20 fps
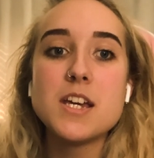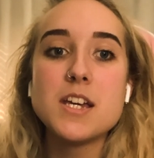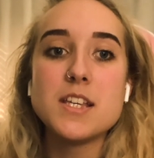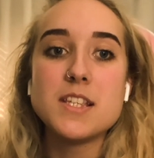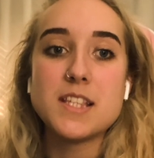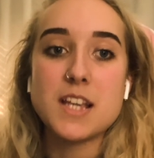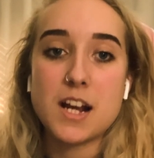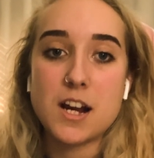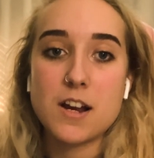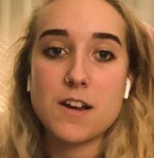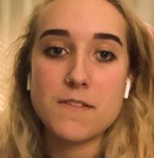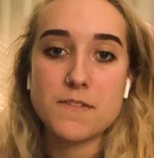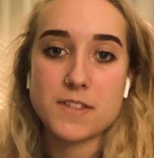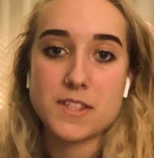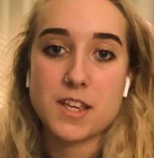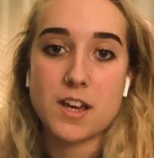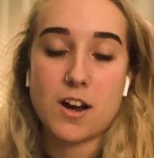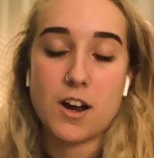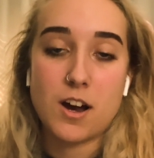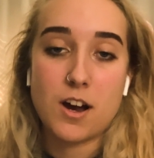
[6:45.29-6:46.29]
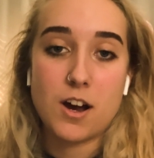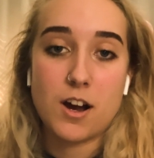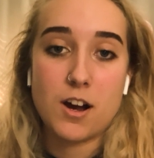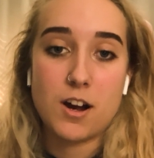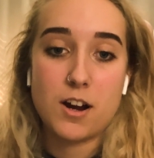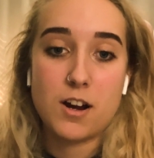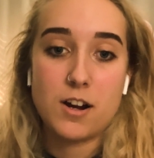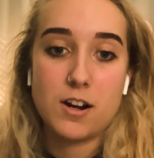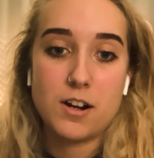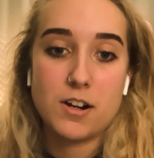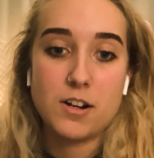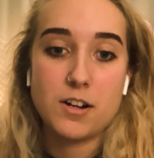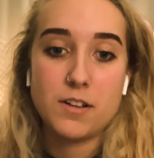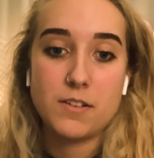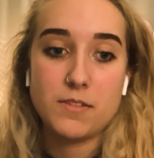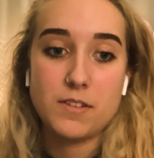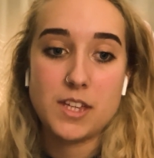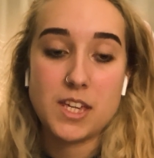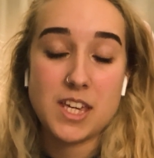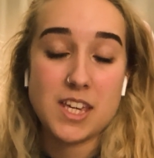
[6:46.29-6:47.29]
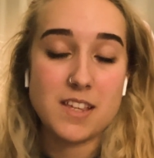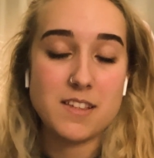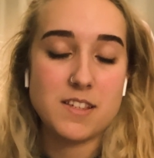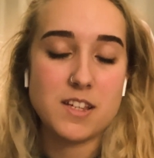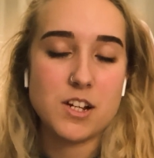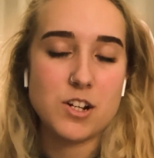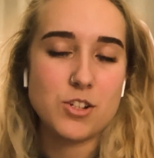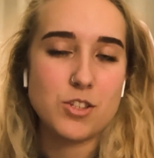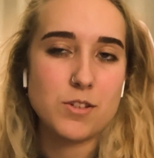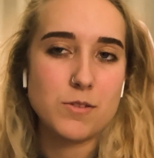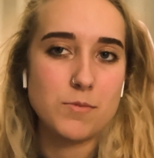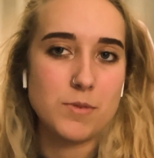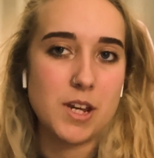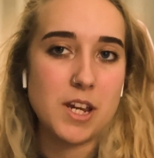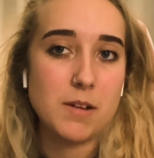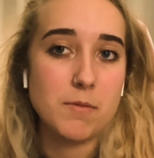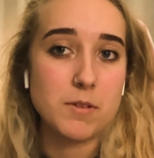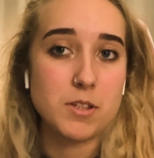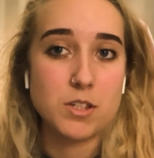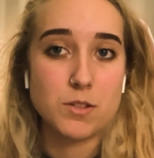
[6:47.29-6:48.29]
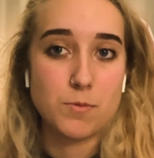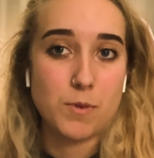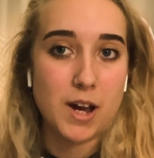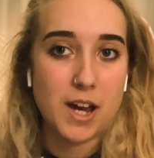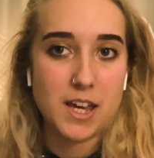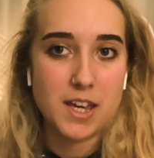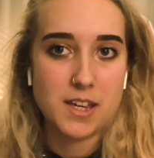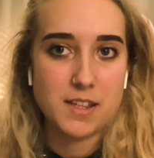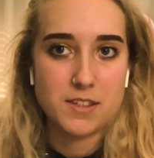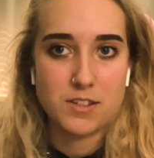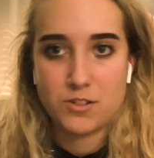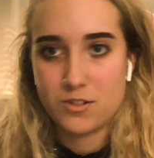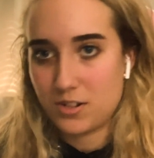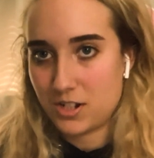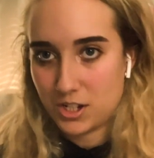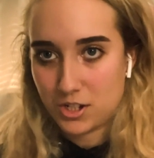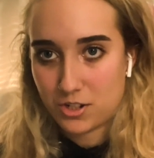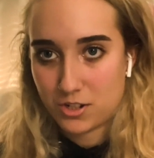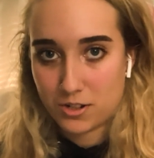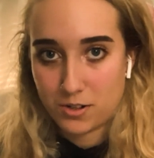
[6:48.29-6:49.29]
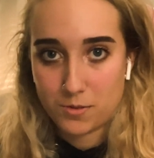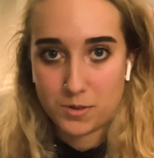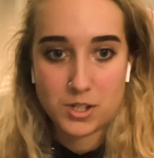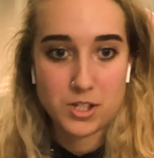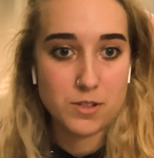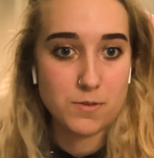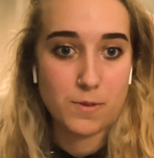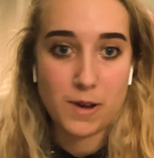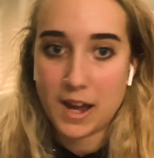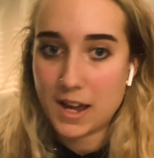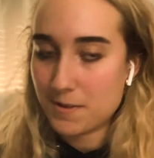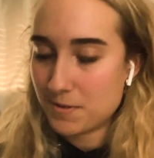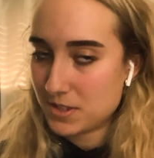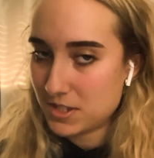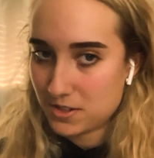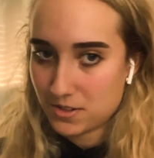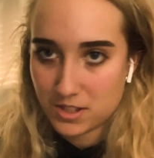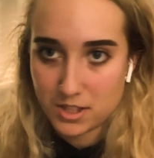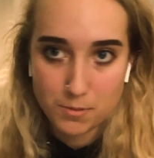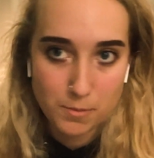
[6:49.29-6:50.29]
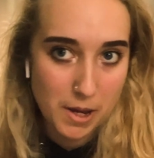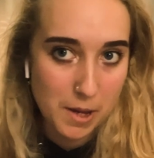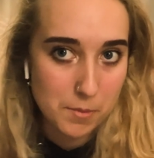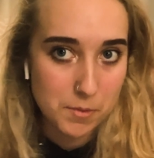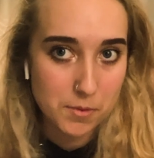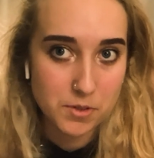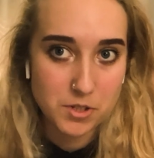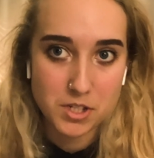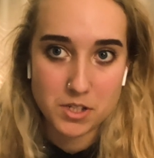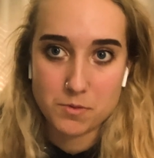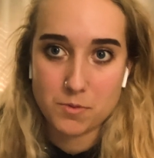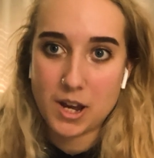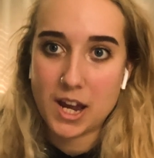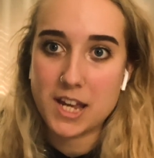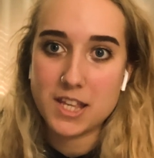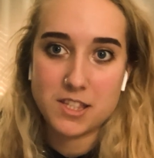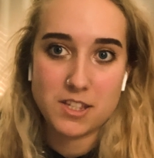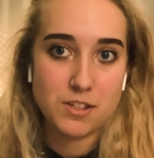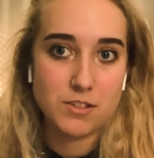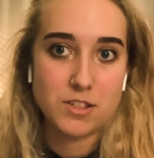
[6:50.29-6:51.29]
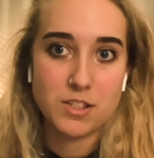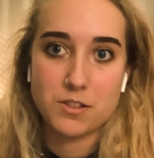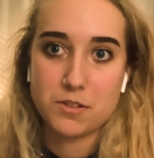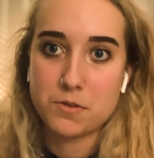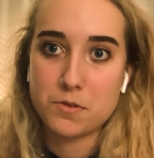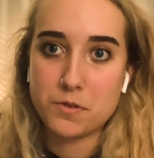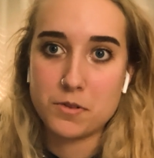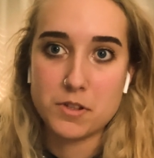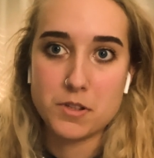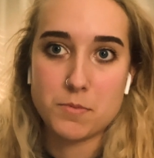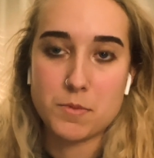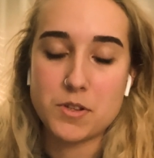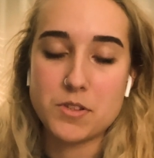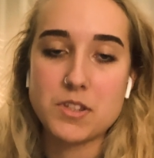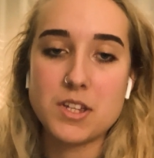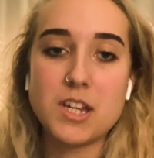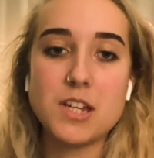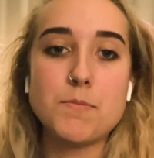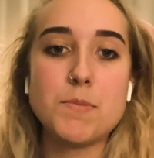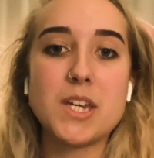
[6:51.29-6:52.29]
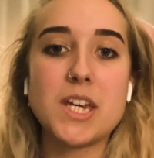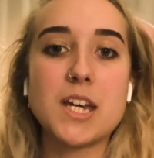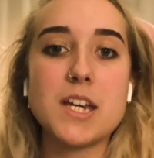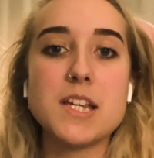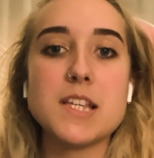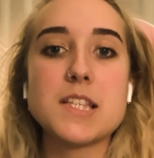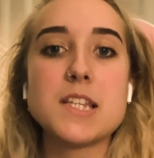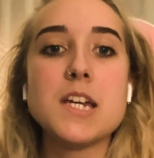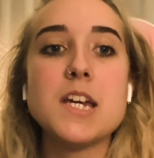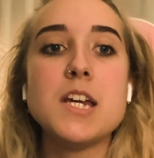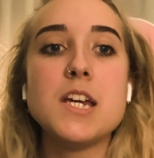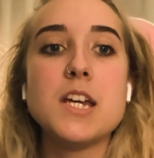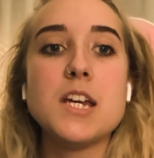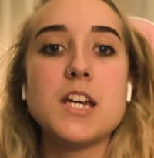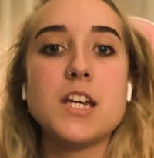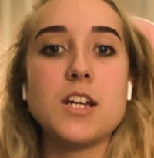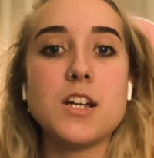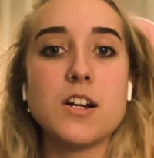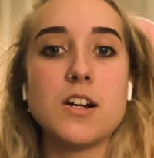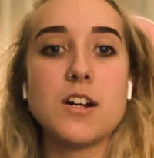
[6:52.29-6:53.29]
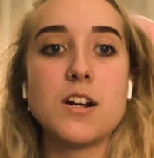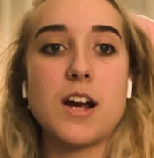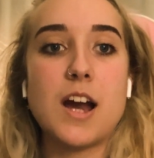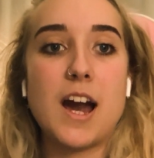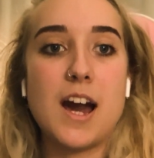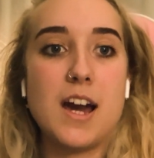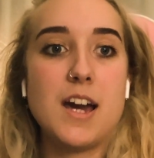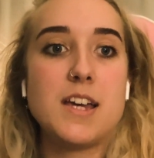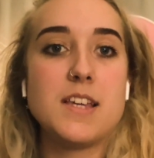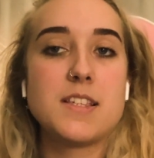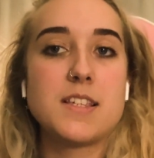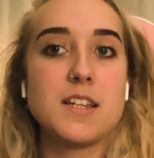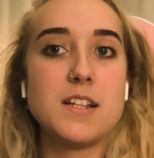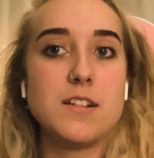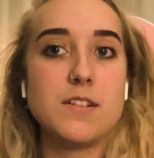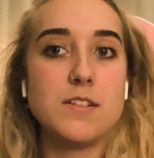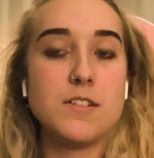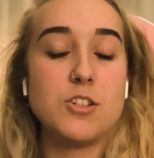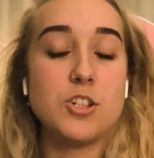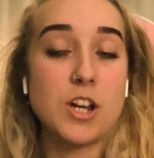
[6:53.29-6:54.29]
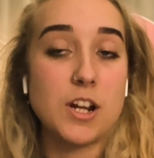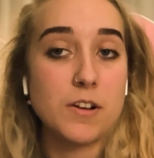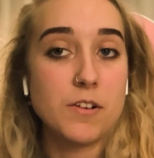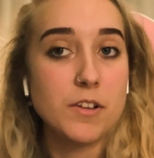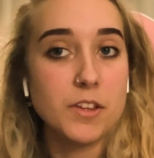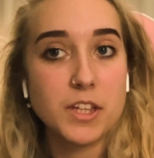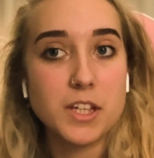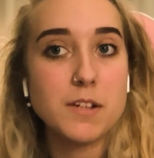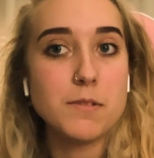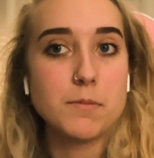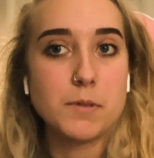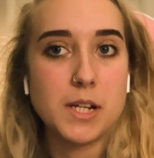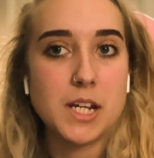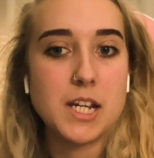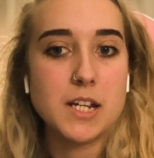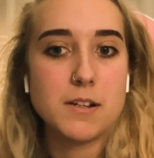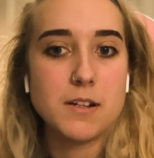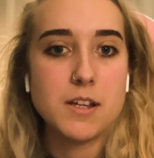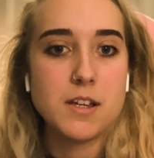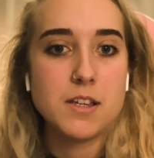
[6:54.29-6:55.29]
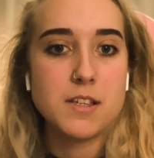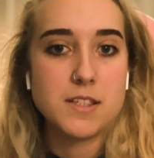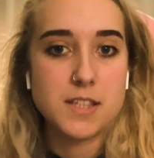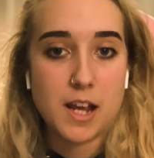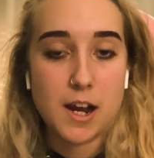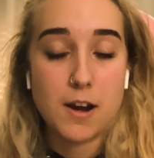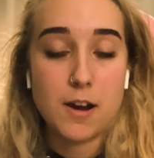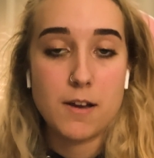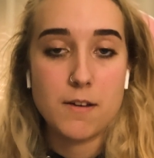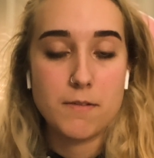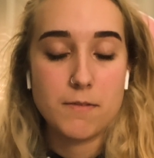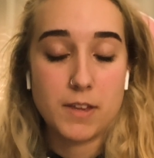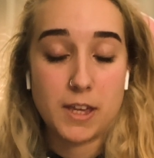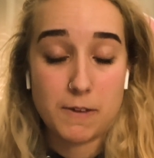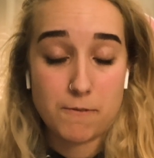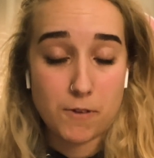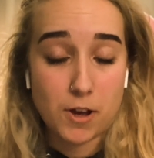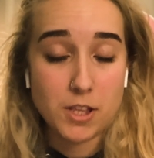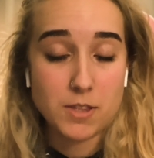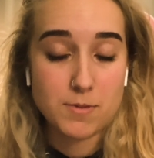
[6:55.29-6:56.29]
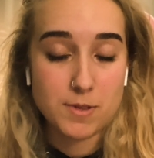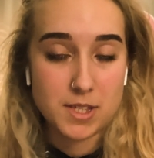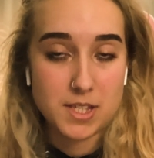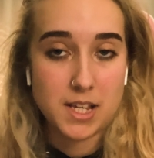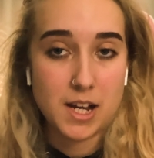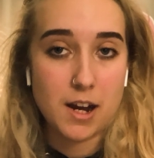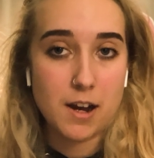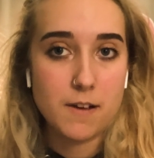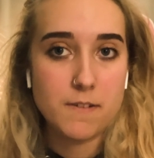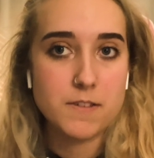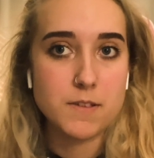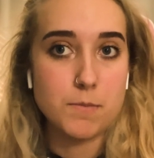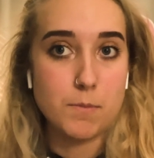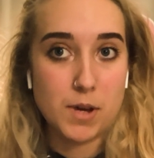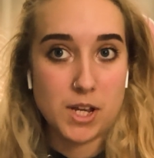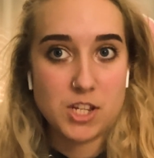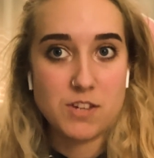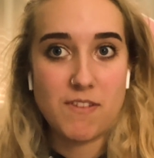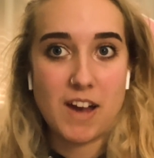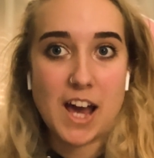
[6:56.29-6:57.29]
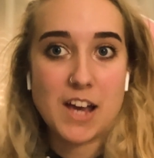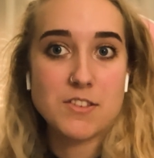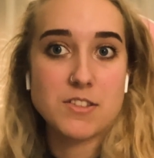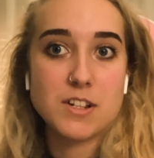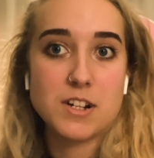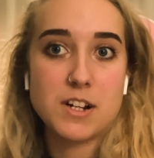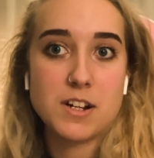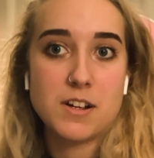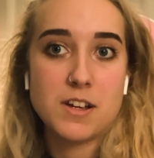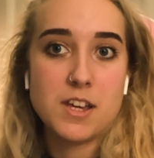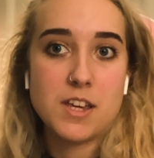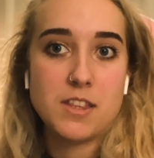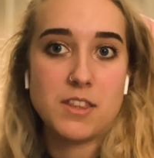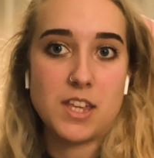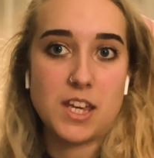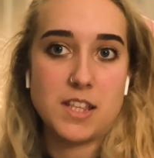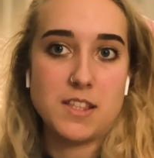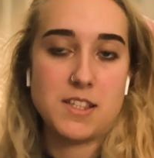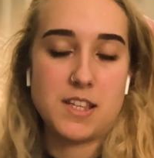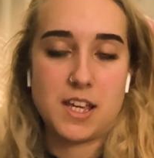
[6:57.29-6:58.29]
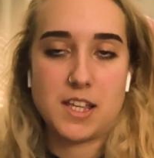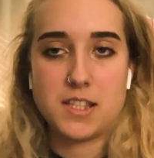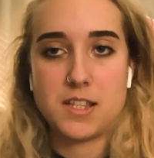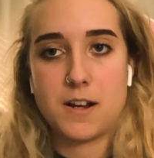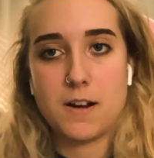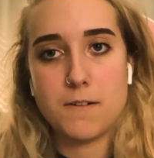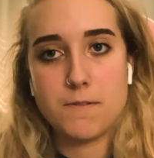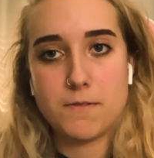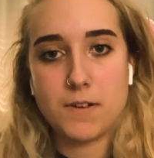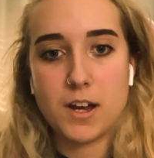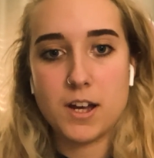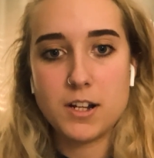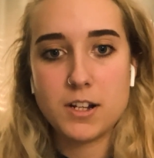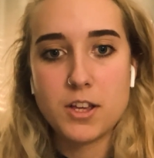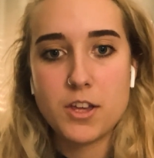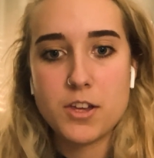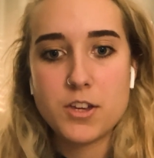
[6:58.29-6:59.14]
Serifs are easier to read, which is why it's traditional, which is why it was used in the Bible, which is why it's used in schools mostly, because your eyes can generally read serif, like fonts with serifs, much faster than sans serif font.